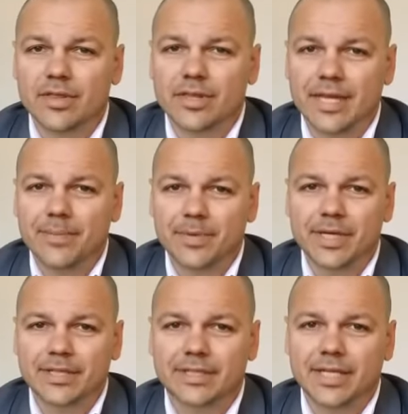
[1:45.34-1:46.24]
That
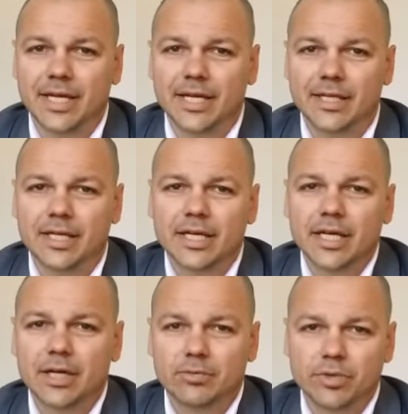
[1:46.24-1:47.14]
being said,
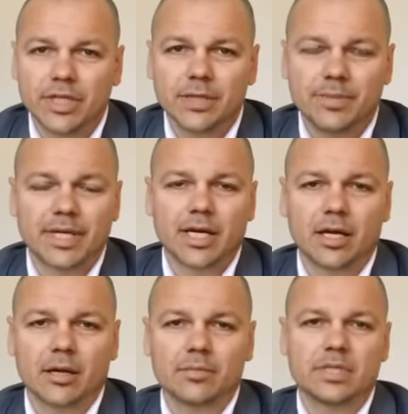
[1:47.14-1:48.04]
it really
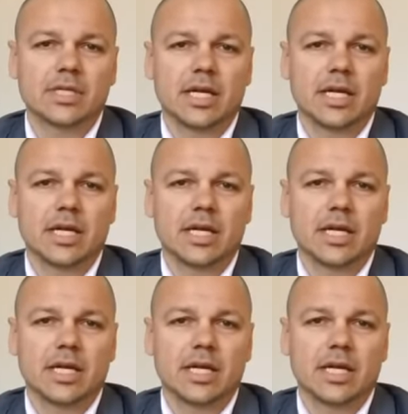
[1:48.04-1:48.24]
becomes